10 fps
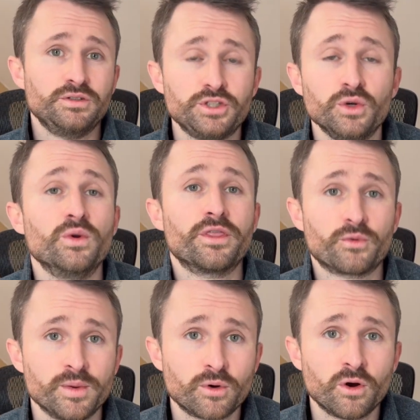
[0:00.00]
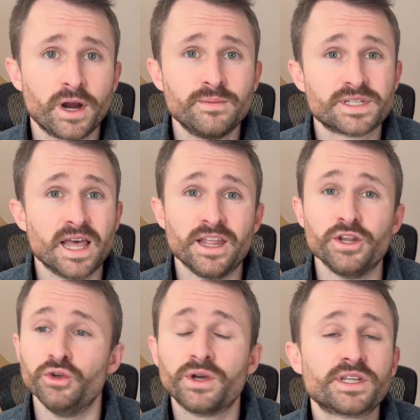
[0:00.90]
2 and 3 programs, and
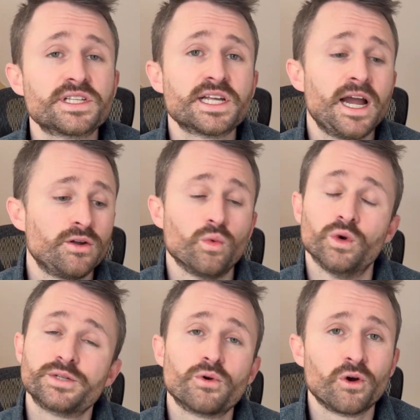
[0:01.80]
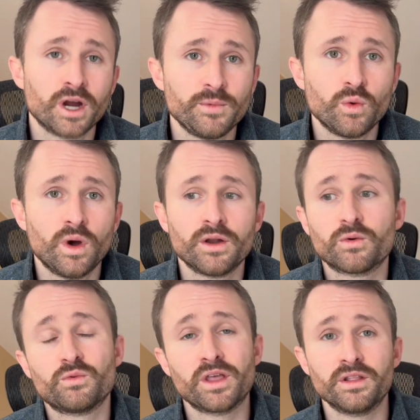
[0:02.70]
then you get to decide which program you want,
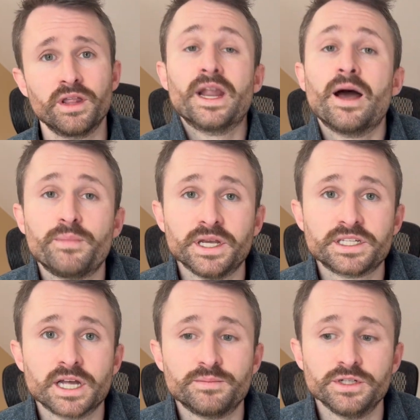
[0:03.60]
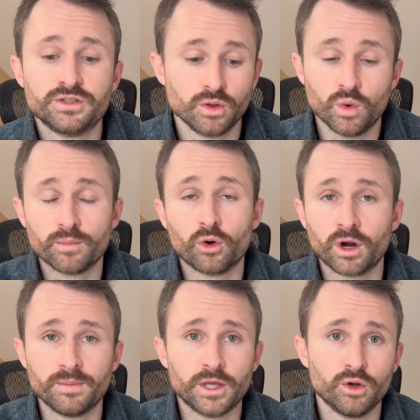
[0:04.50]
rather than not be accepted to the one
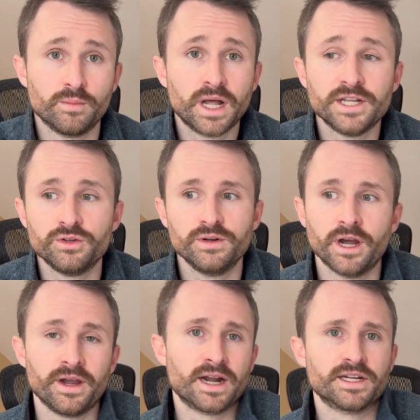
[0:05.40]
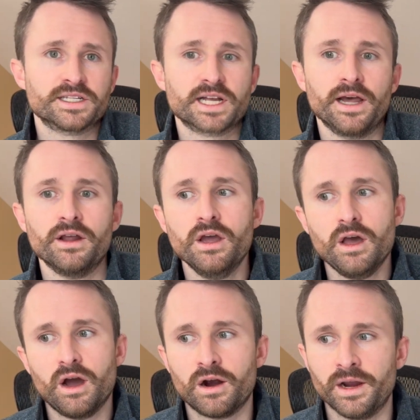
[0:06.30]
program that you apply to. And now you got to decide,
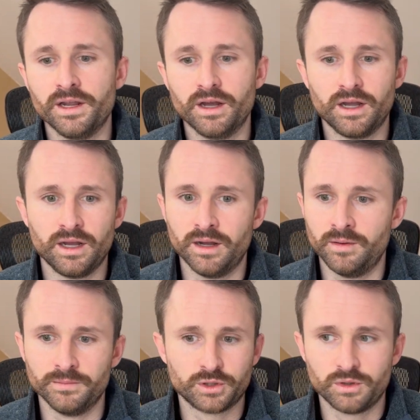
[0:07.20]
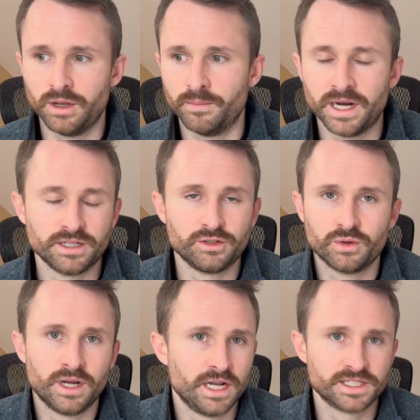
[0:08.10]
all right, I
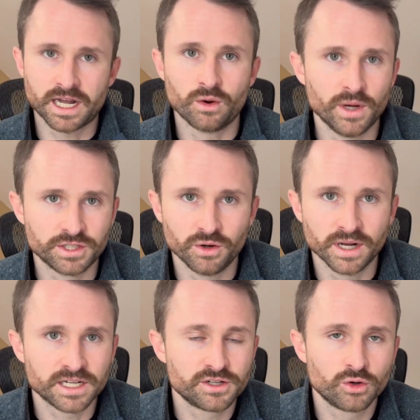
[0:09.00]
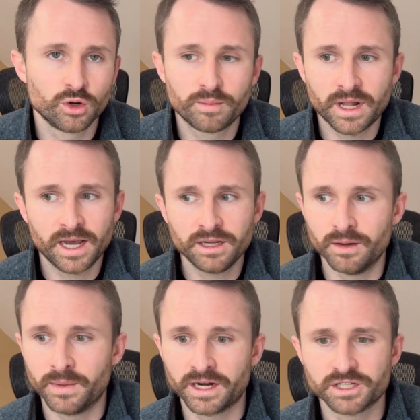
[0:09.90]
just got to wait till next year to apply?
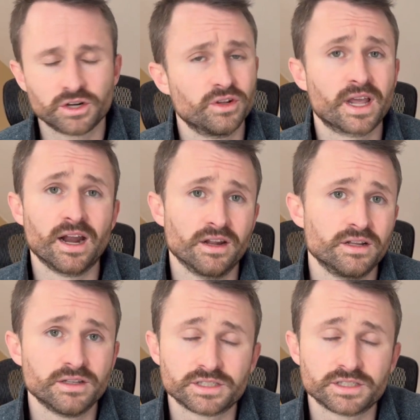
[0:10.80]
Am I going to start looking at